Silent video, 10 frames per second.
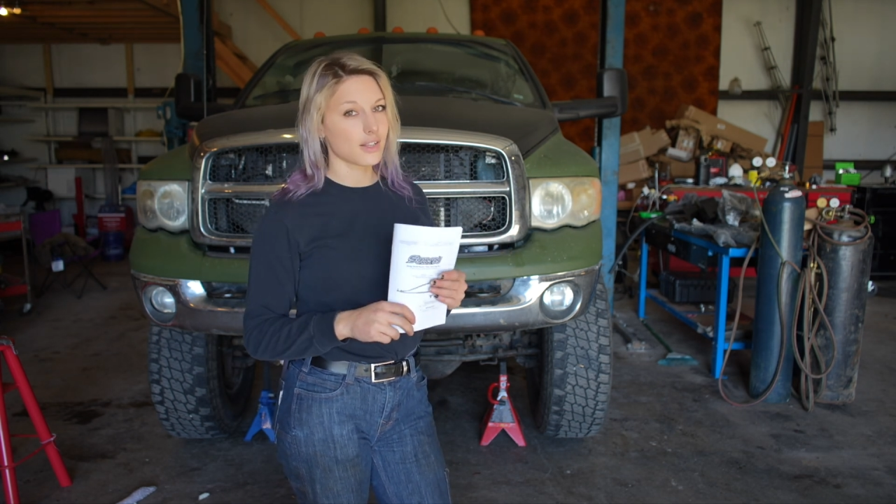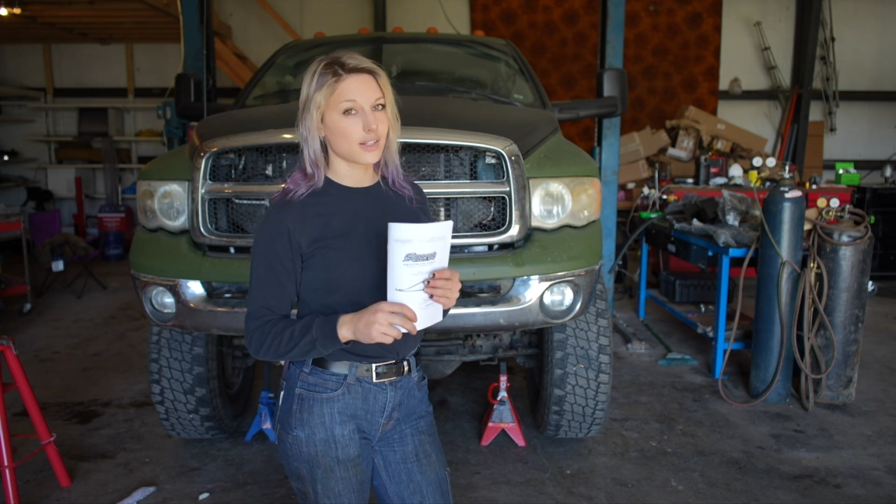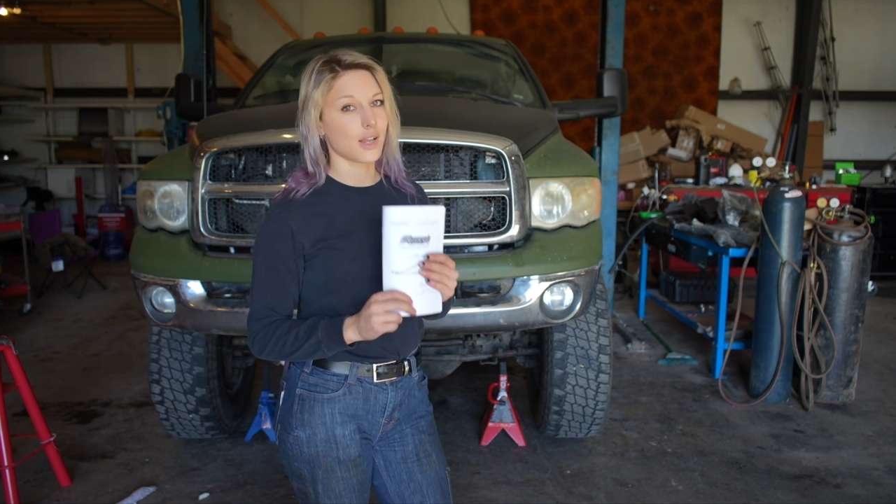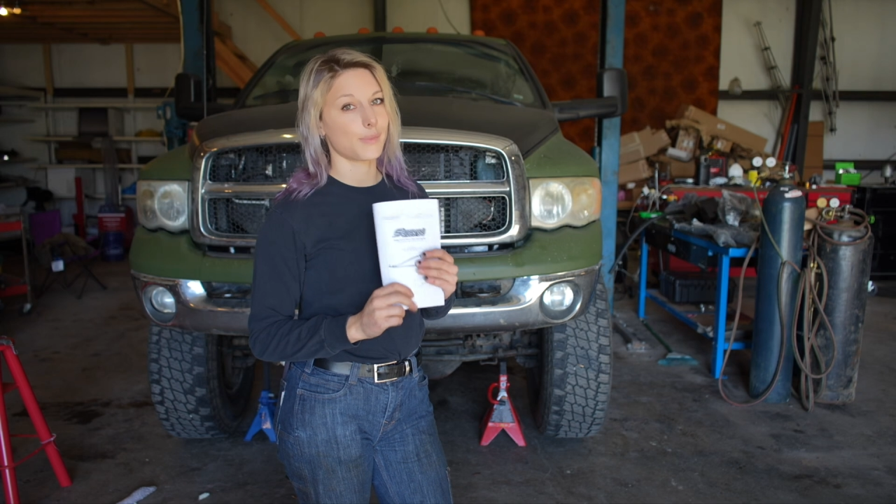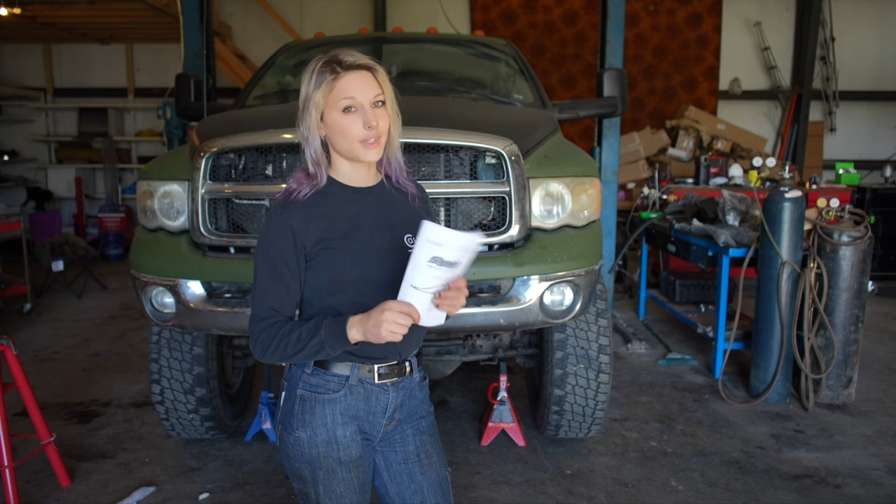the
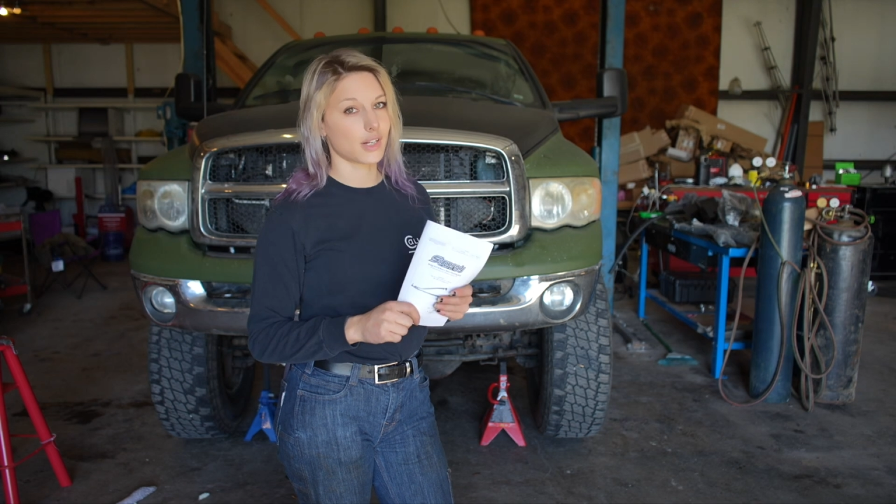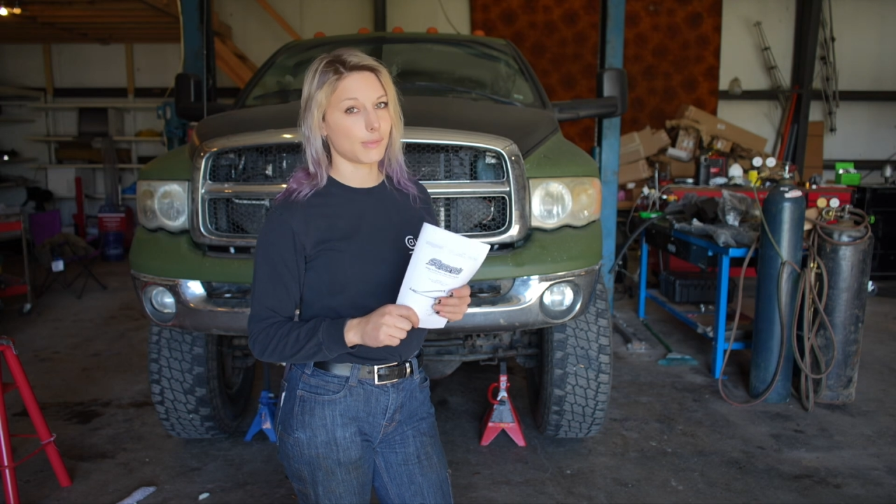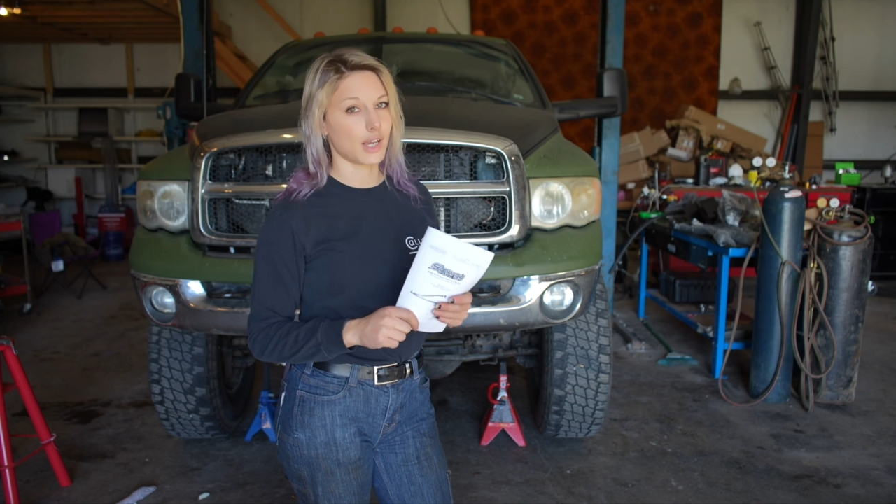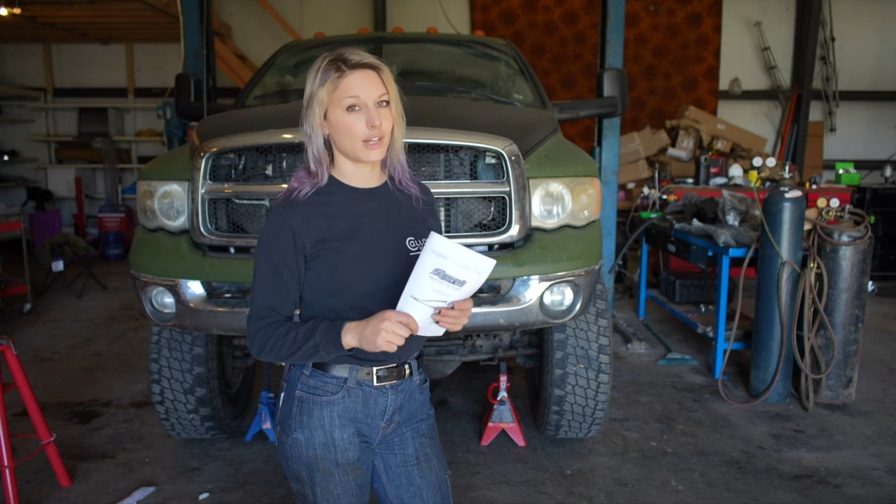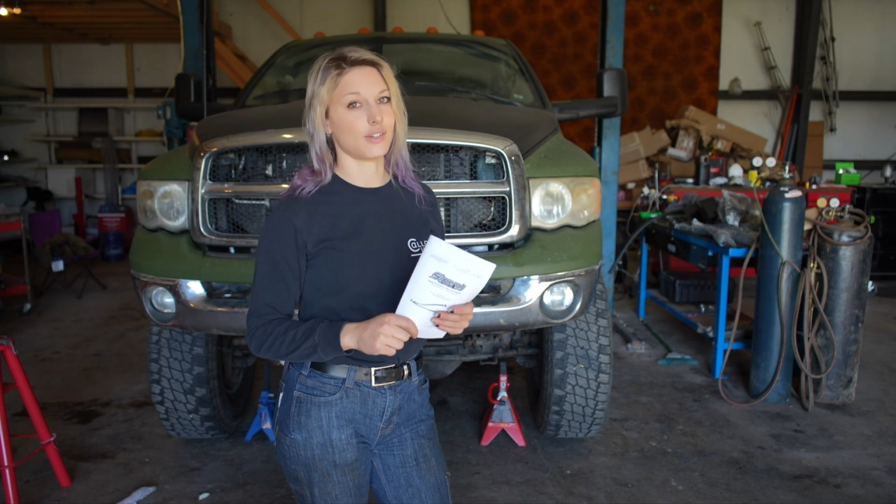steps in their
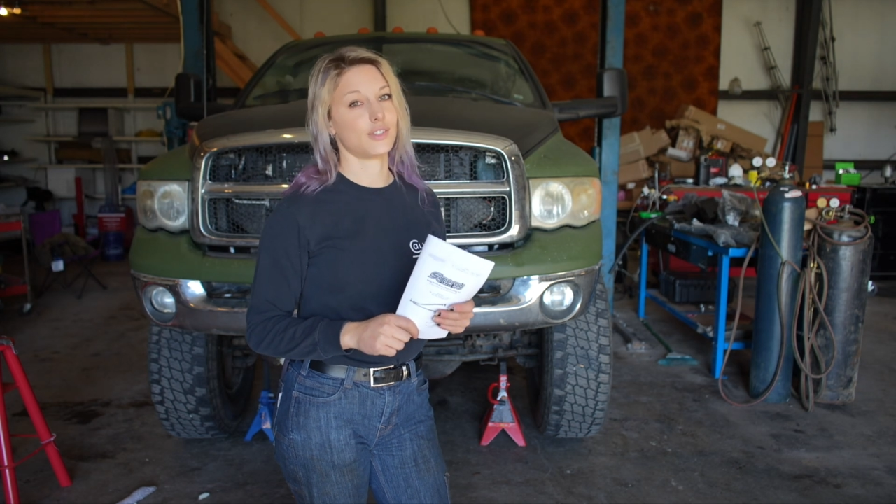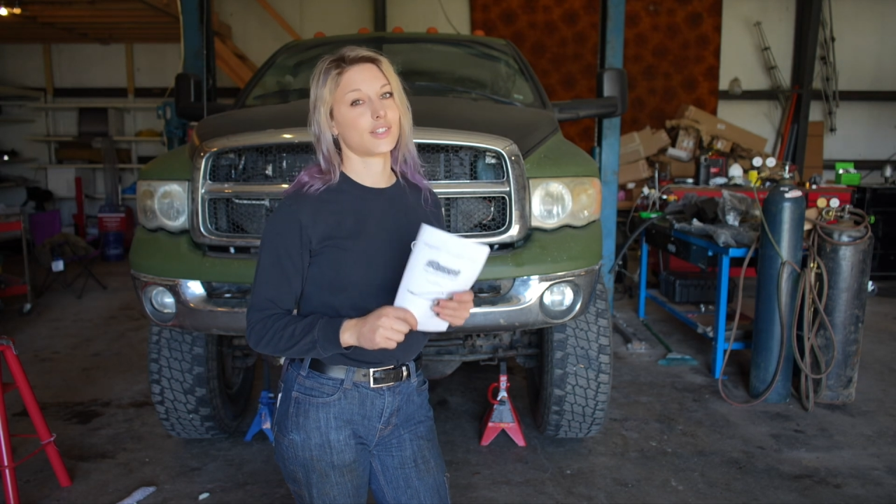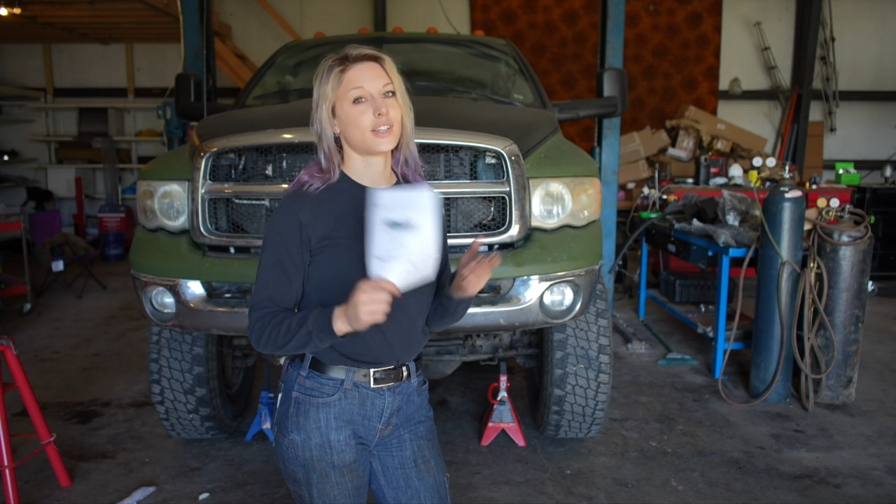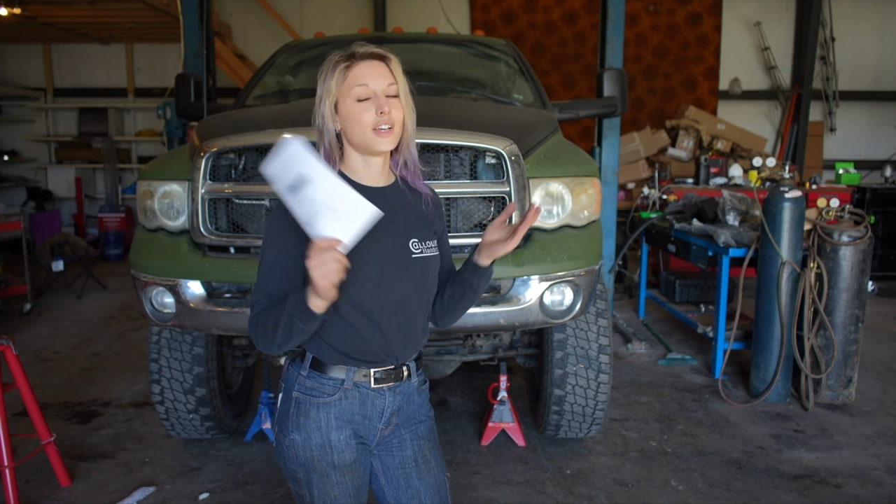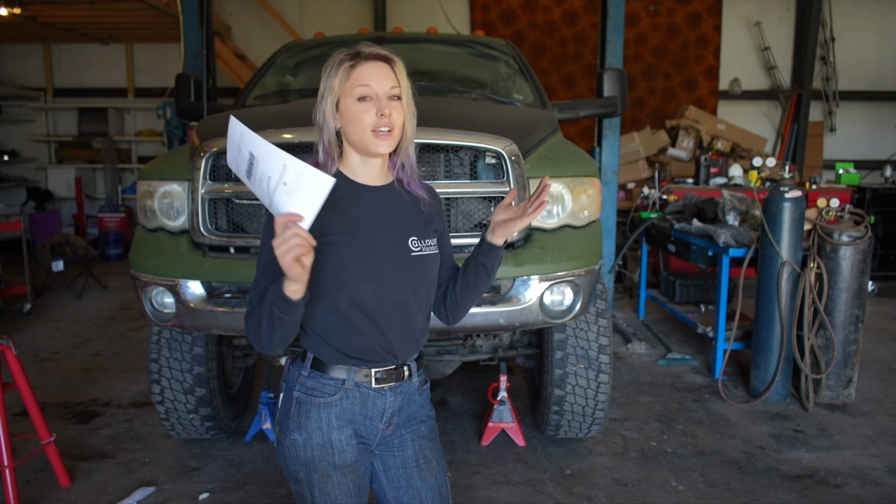manuals.